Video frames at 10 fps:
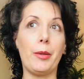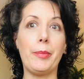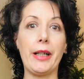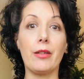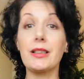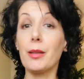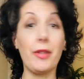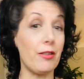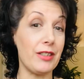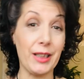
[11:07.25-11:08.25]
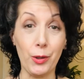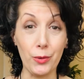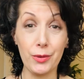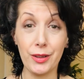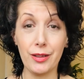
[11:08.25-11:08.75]
about some of the
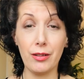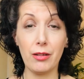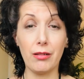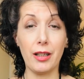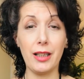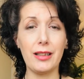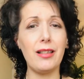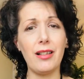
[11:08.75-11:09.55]
results, alright?